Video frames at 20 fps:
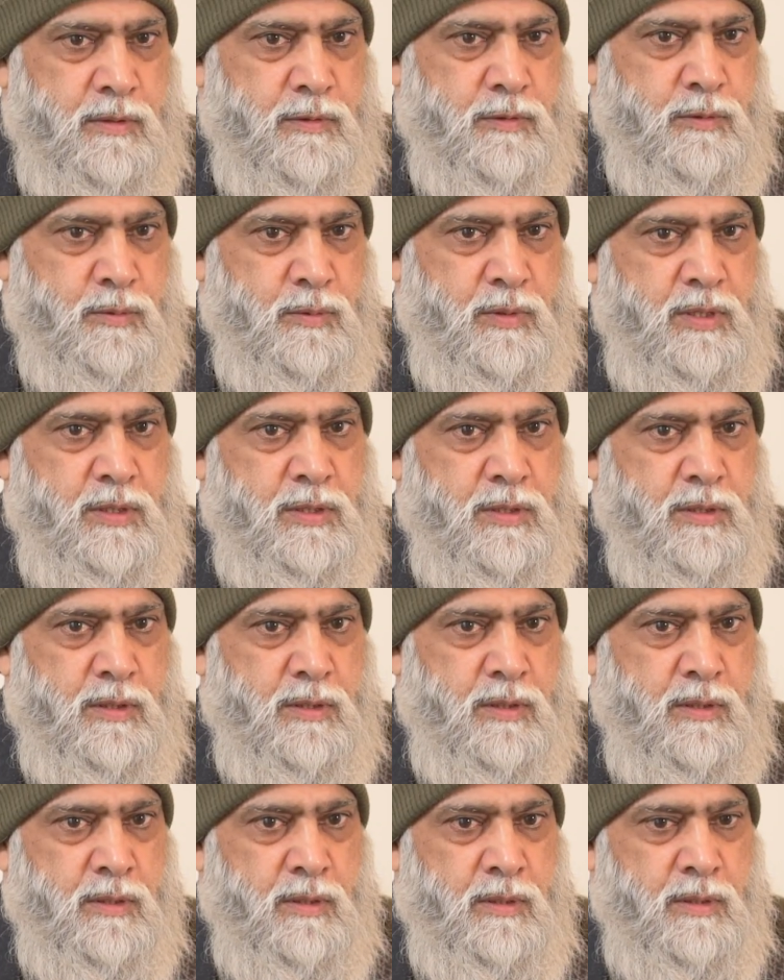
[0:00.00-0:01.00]

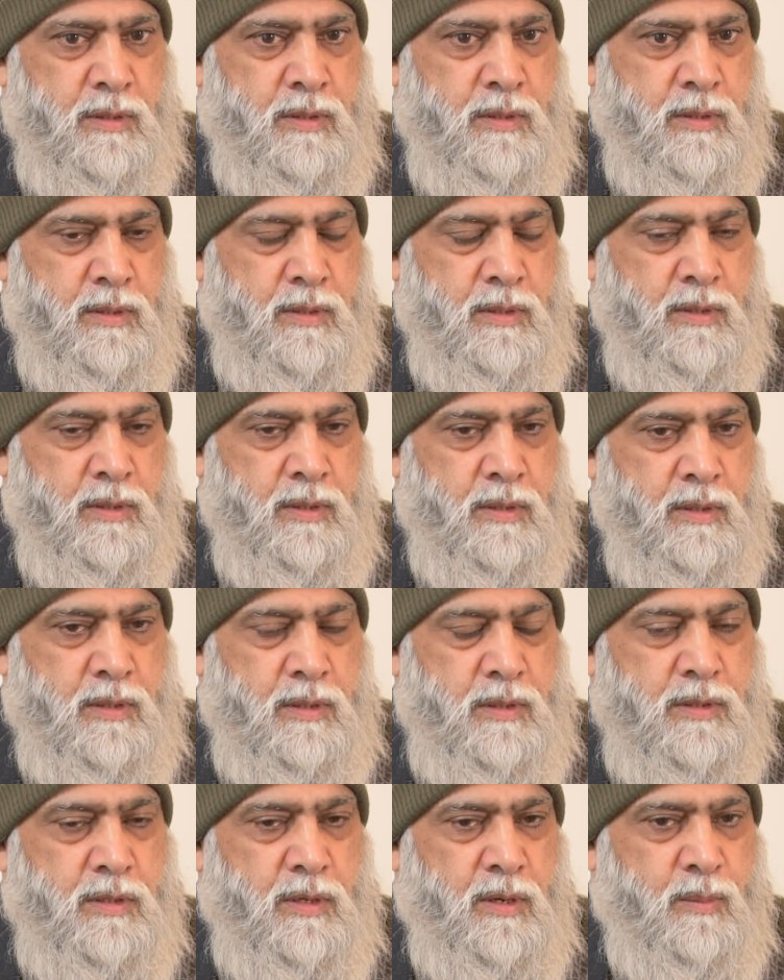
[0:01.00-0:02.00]
sweeter,
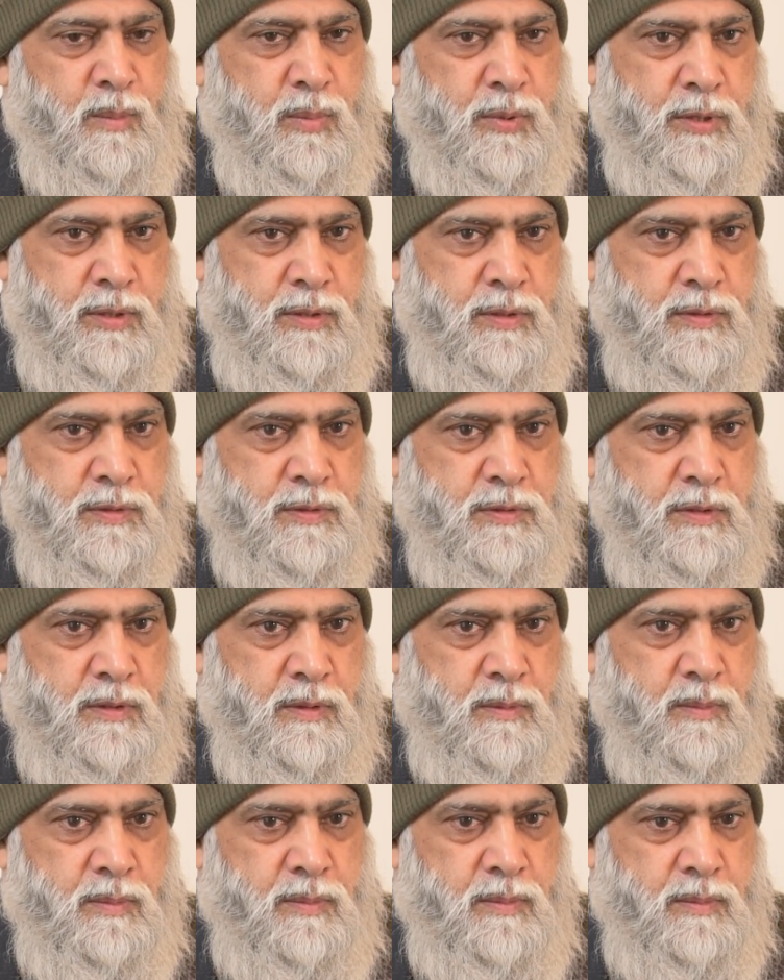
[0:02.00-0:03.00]
not
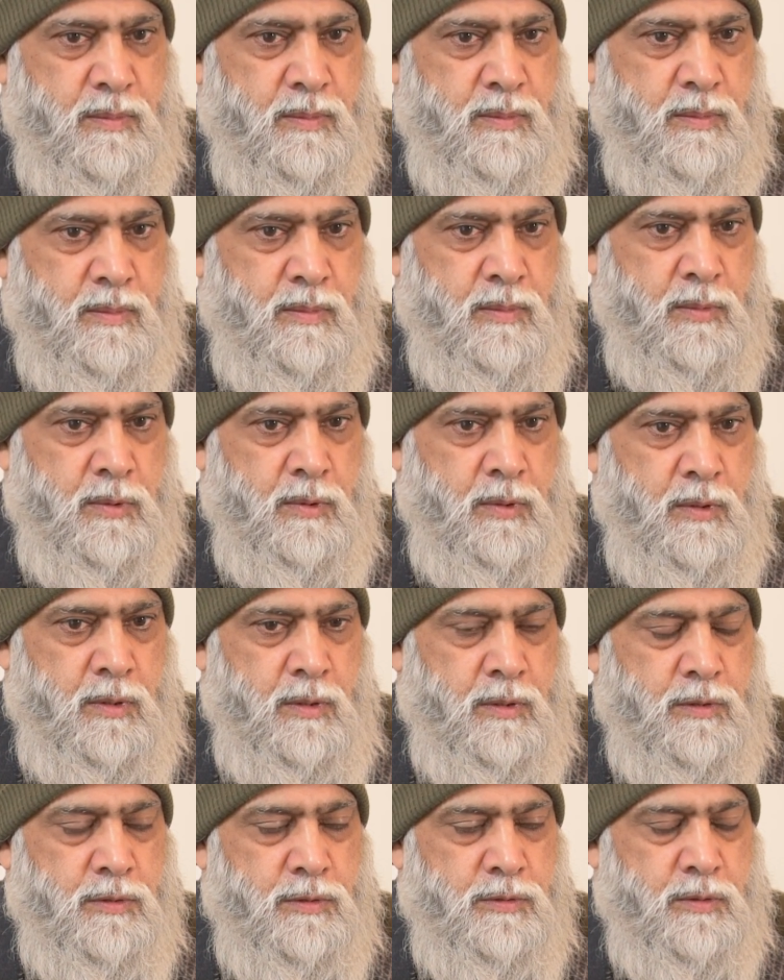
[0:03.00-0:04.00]
burdensome.
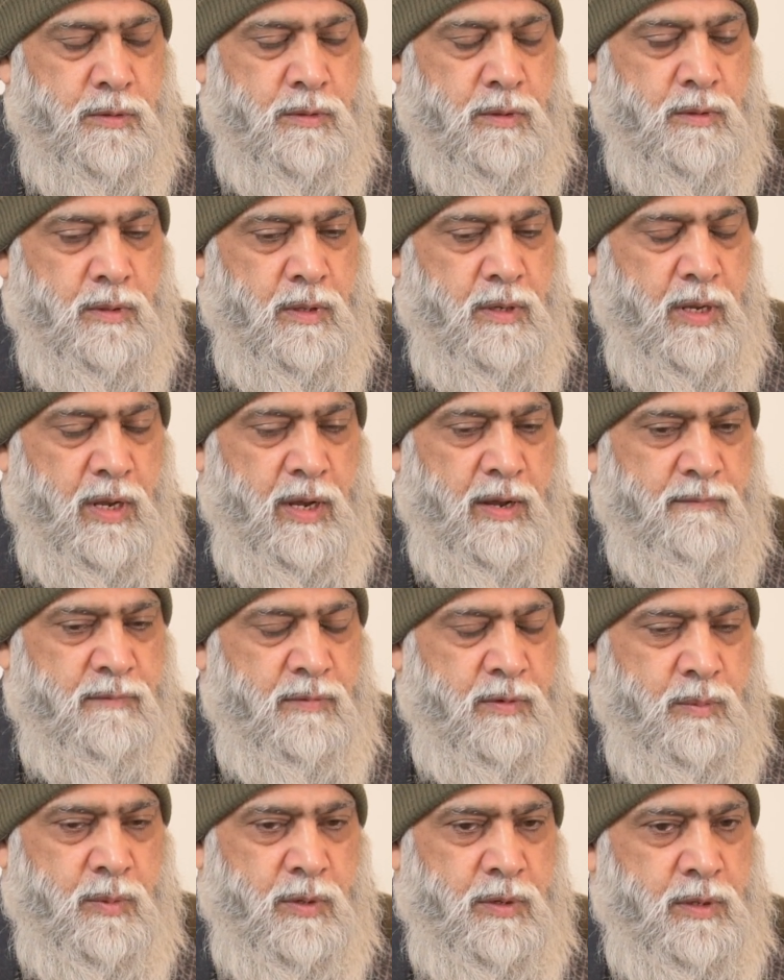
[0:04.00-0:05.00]
So
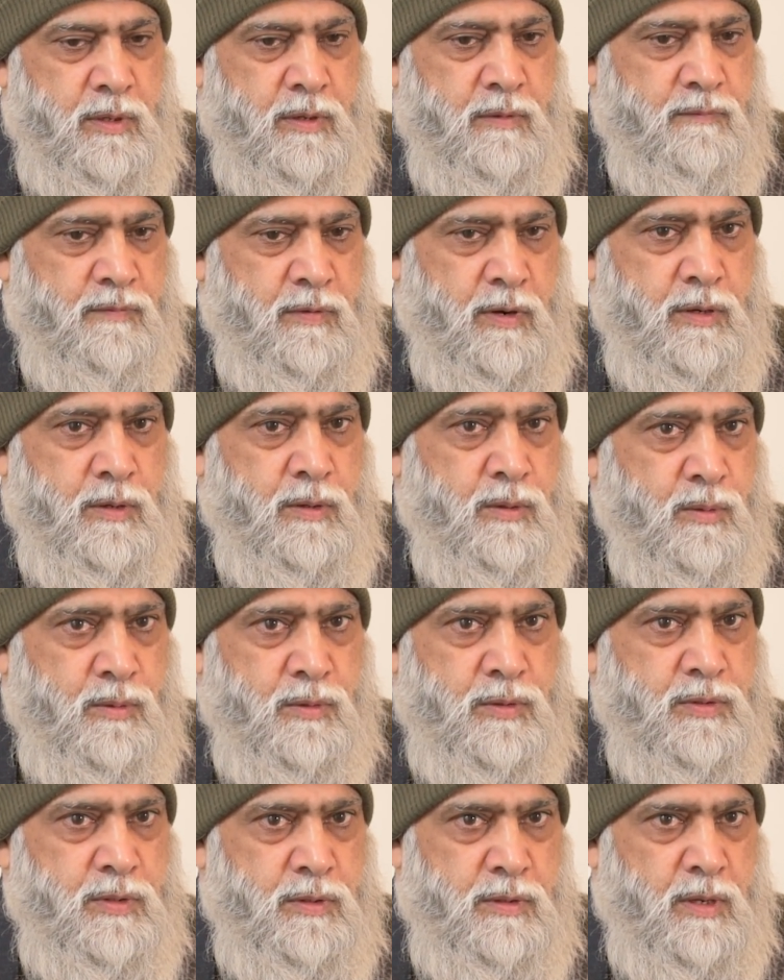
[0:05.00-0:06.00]
everybody can find a
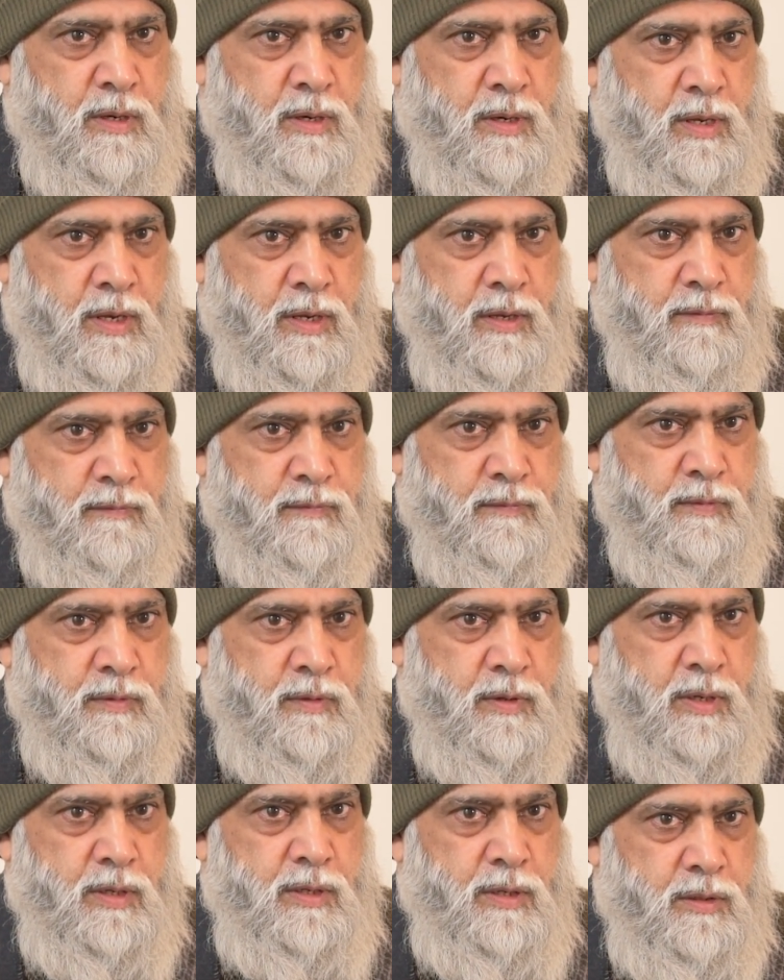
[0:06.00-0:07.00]
rose in their life
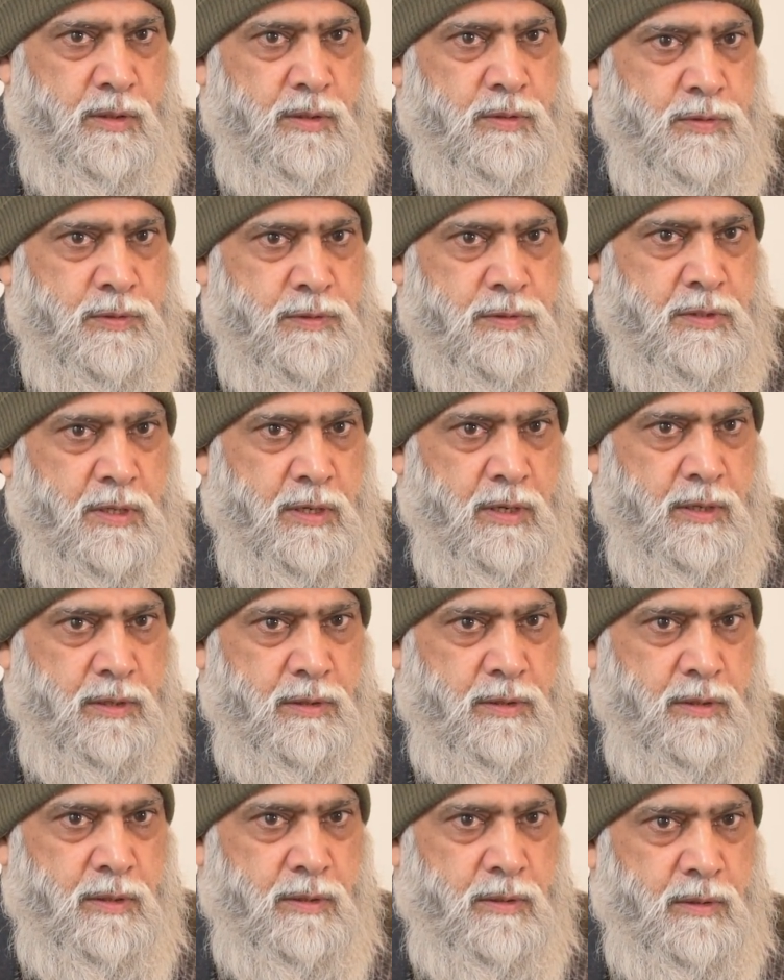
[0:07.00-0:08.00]
and in their
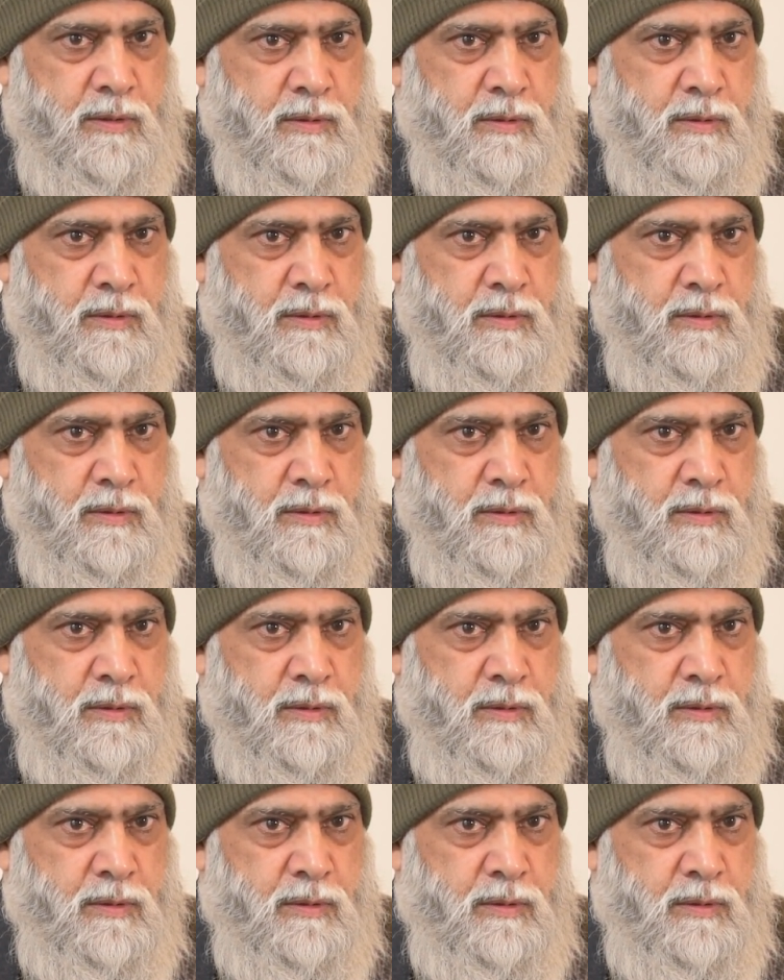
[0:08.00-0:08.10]
society.